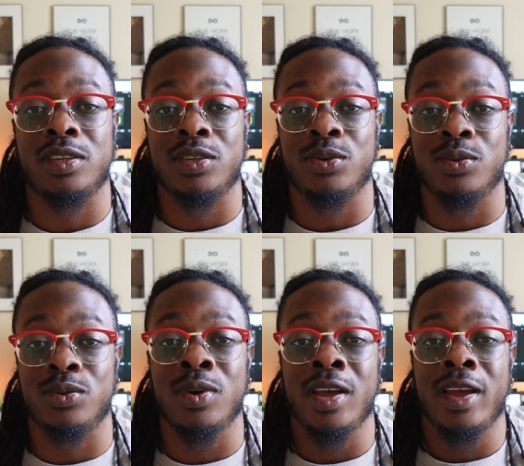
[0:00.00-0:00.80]
a
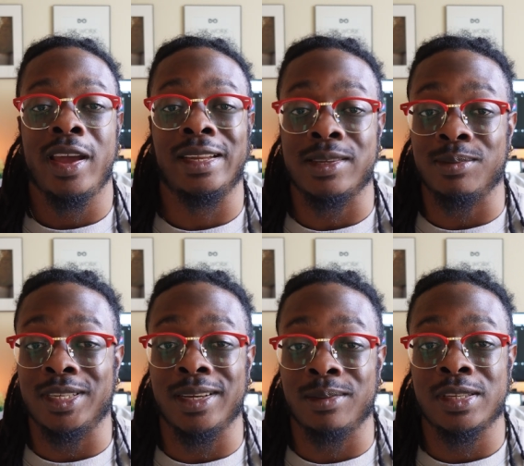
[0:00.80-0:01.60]
tool and some
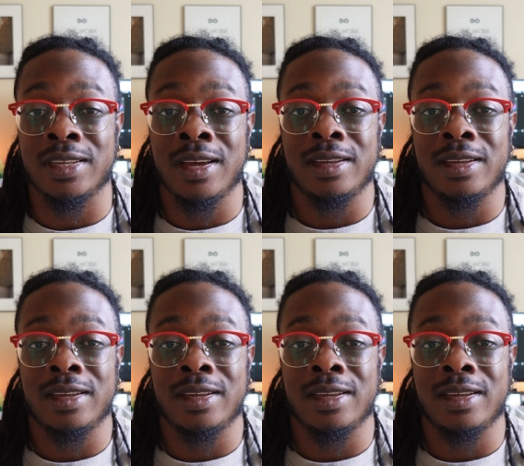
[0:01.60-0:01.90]
tips